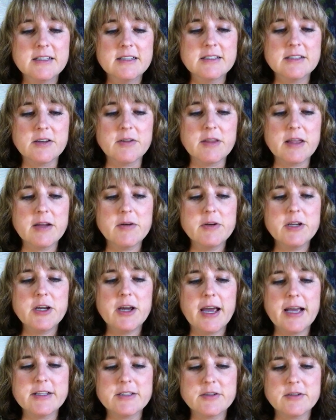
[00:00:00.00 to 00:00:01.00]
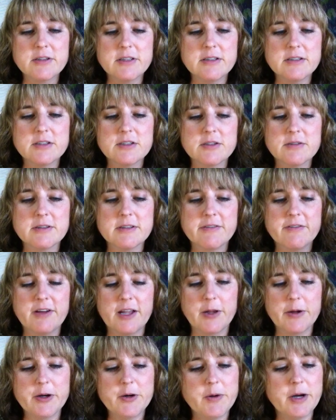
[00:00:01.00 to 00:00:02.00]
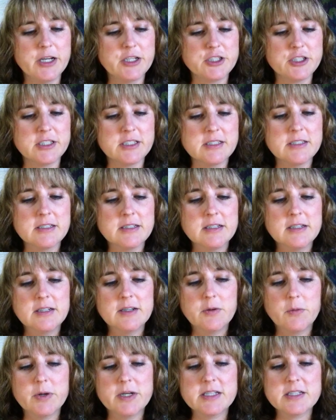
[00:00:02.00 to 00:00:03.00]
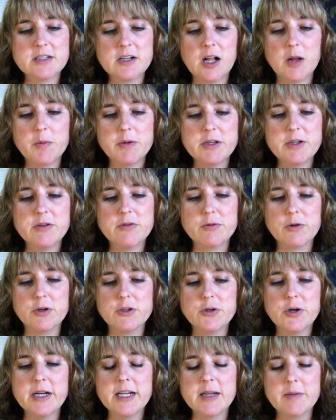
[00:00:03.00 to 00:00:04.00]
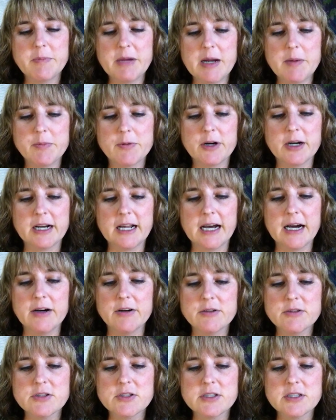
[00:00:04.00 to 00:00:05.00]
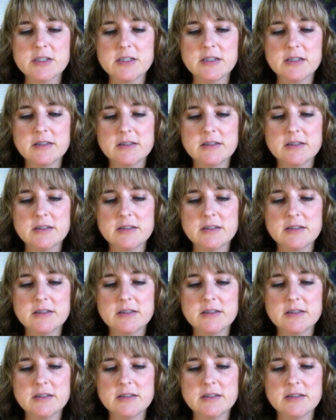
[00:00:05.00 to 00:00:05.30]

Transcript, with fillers: So then you answer the, the following questions. What is it called when you throw toilet paper on a house?